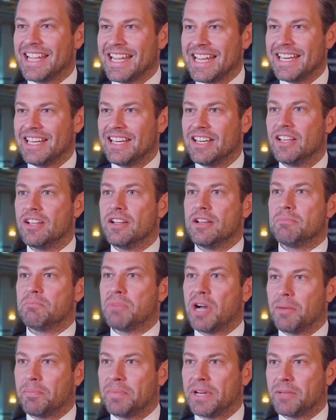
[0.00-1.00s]
in
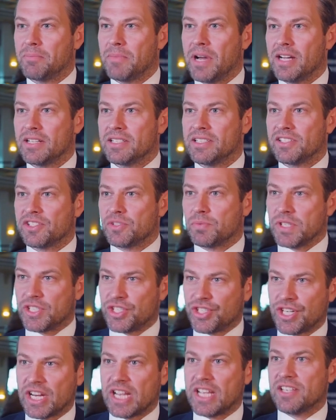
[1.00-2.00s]
public markets when
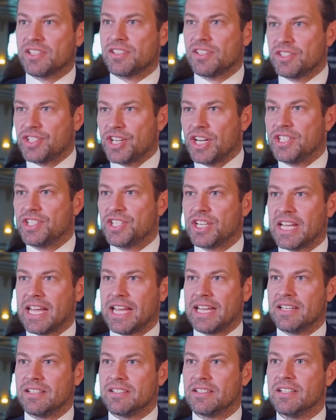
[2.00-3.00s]
shares are changing
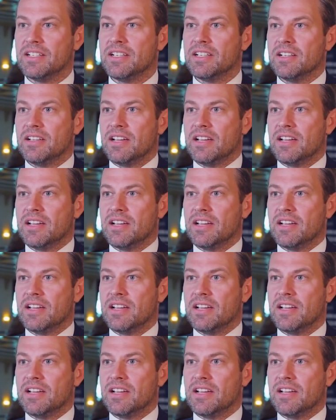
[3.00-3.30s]
hand.